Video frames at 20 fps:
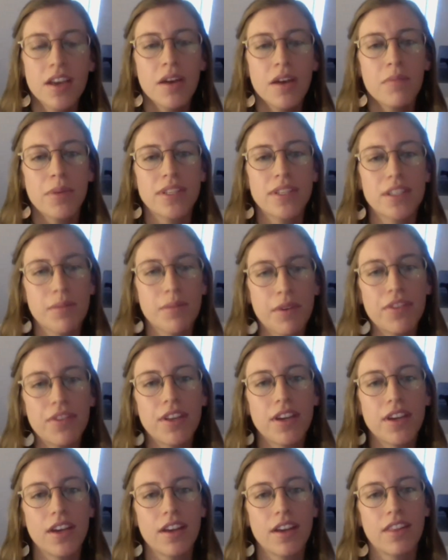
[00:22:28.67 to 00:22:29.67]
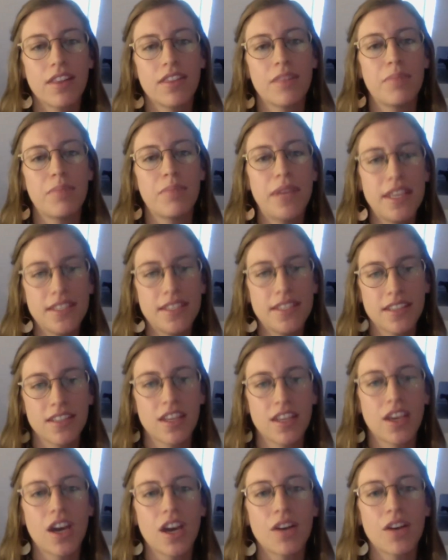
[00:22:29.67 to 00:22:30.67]
but some of the pieces
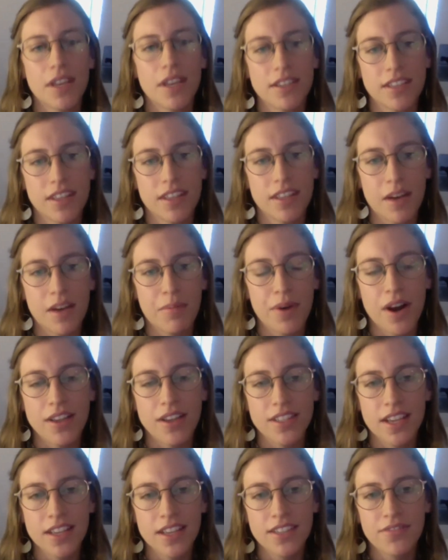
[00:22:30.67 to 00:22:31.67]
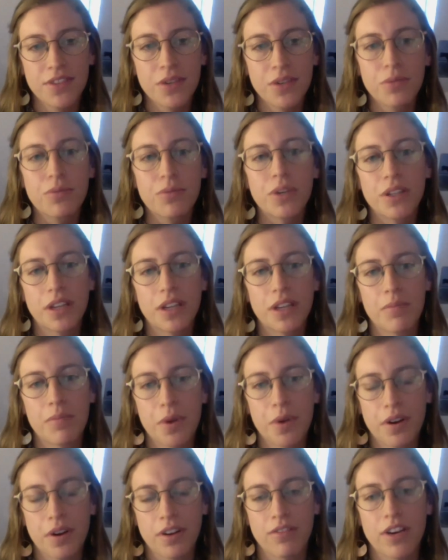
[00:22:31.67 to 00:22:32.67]
that go into that process feel really
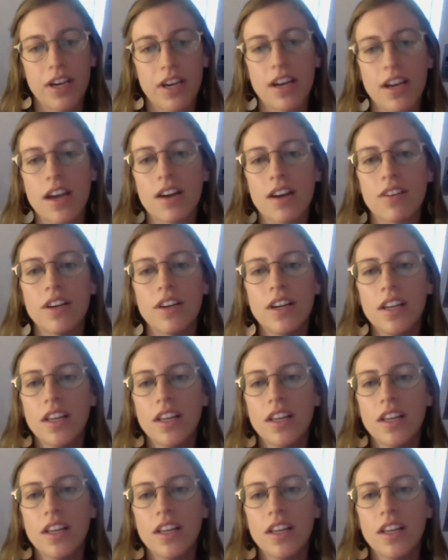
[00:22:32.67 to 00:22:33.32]
important right now.